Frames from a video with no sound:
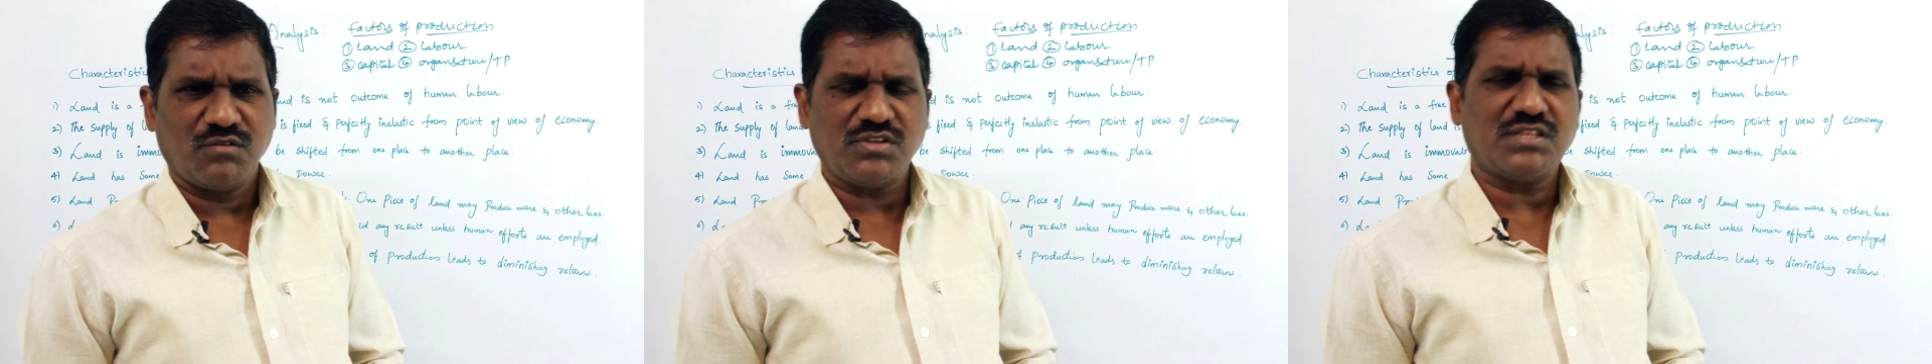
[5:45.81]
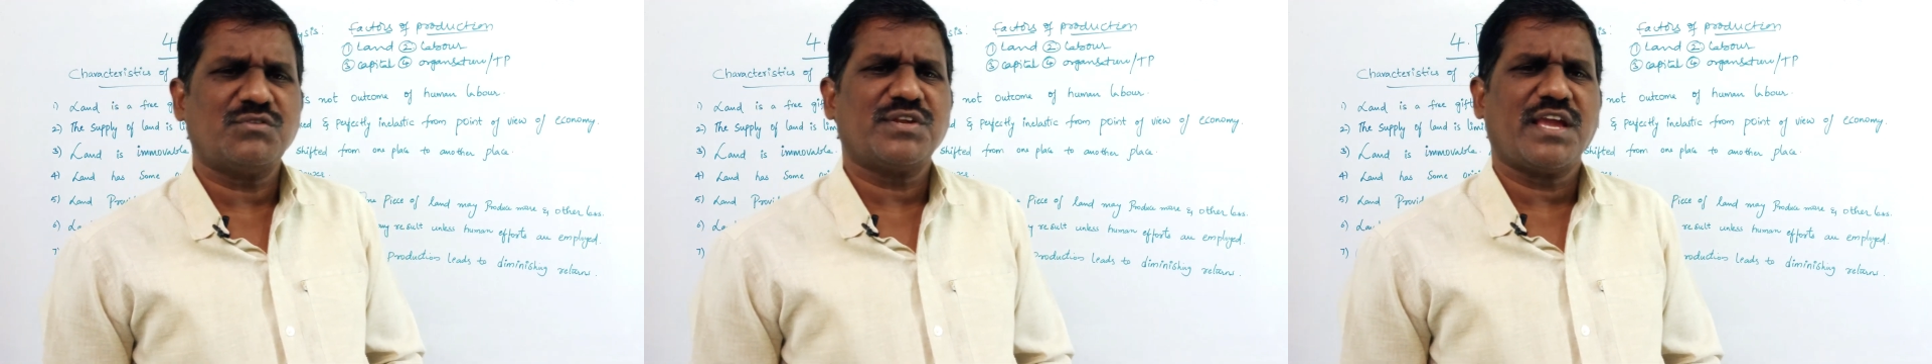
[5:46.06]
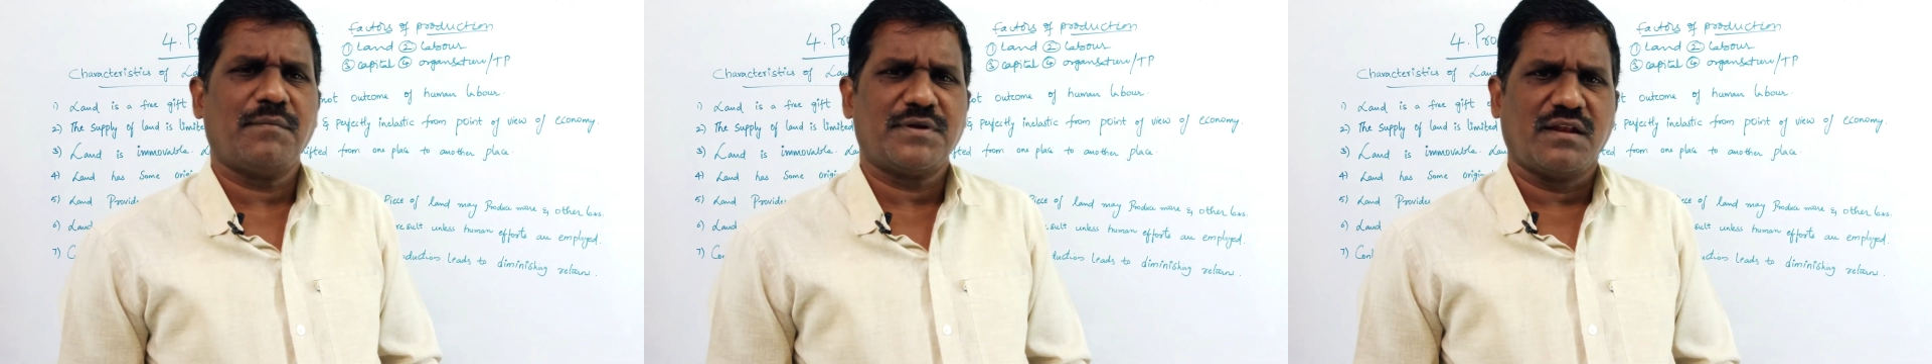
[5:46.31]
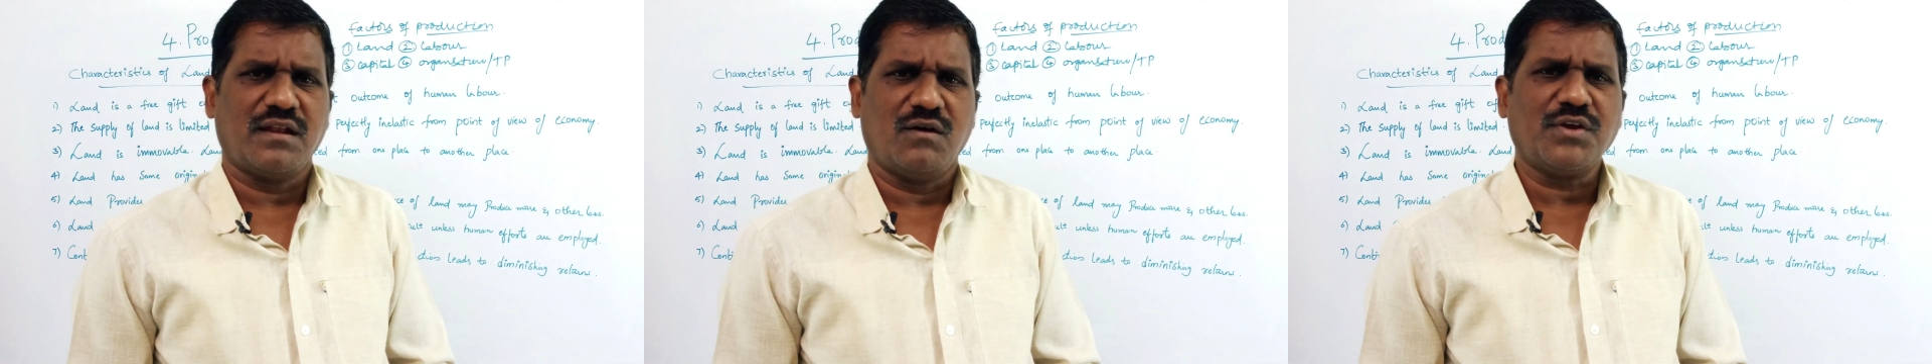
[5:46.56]
Without
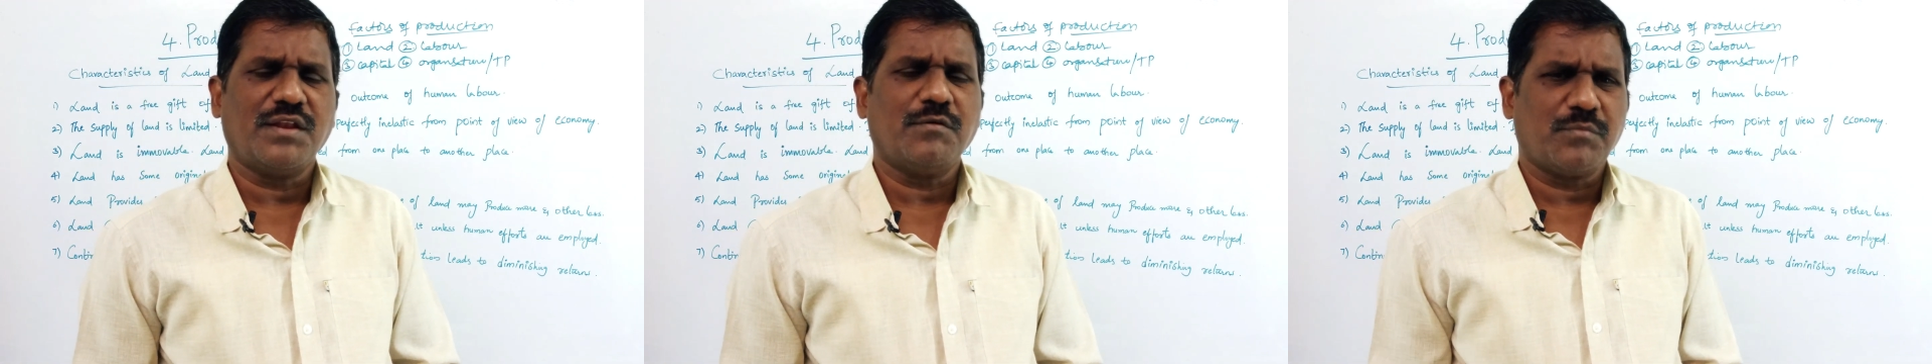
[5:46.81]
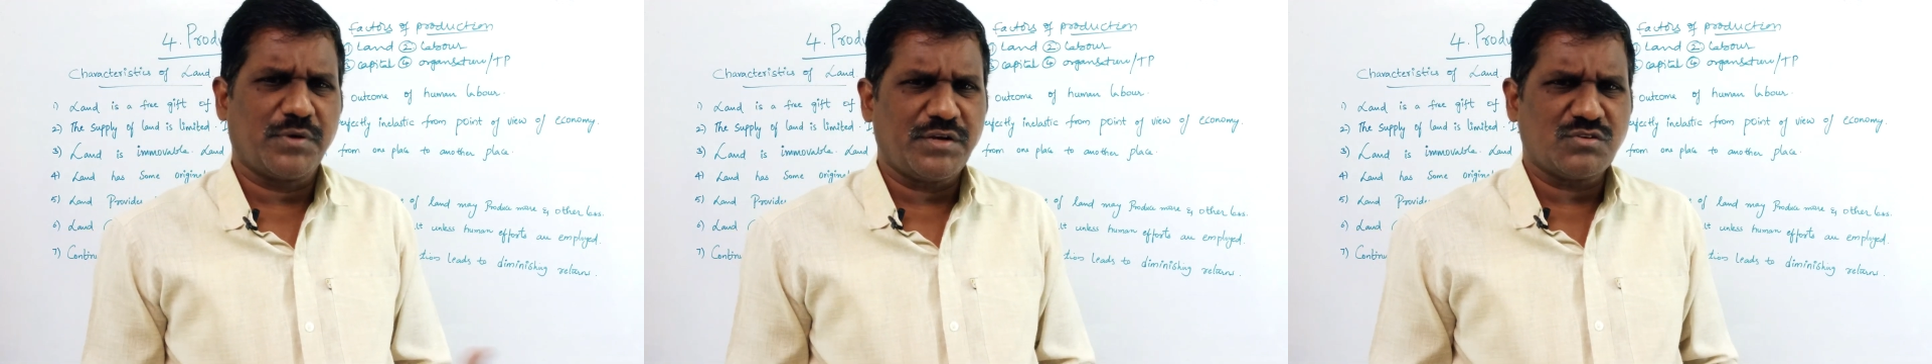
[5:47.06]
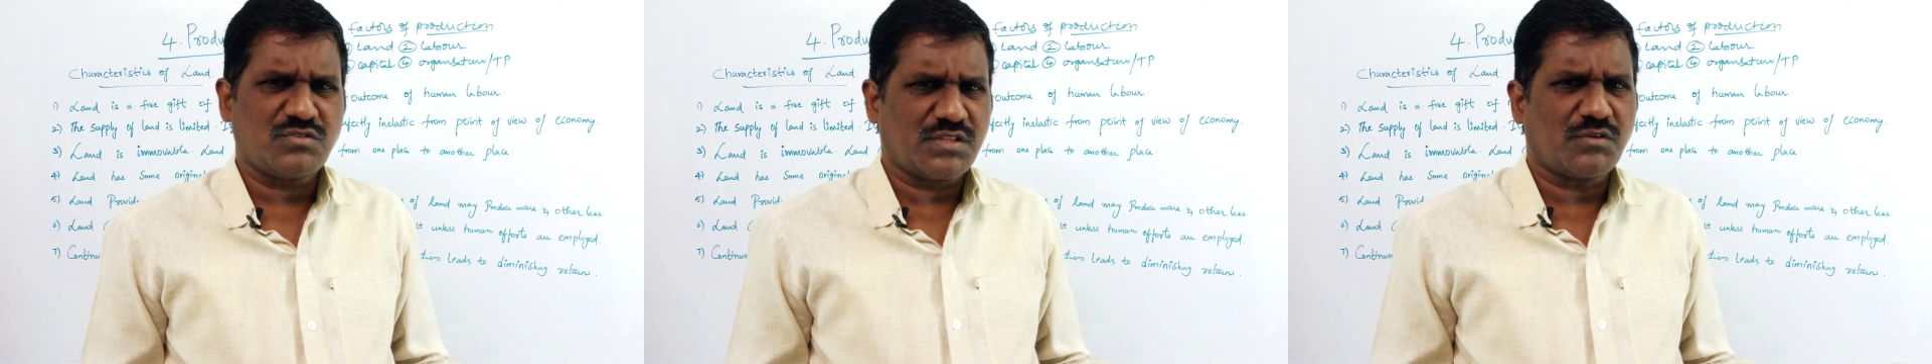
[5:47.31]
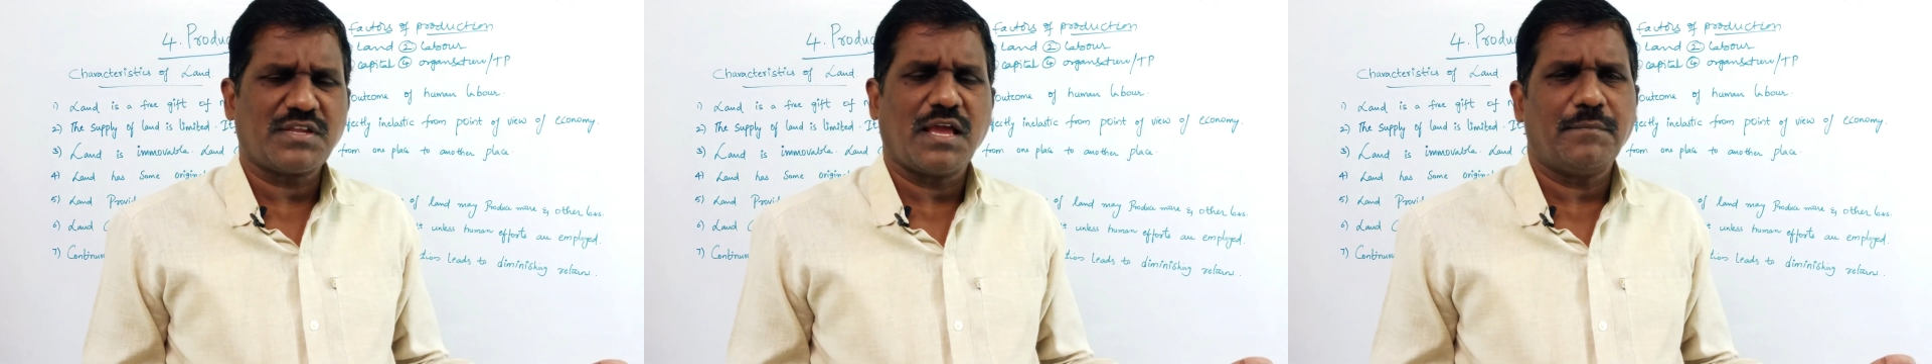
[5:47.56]
capital, how can we produce without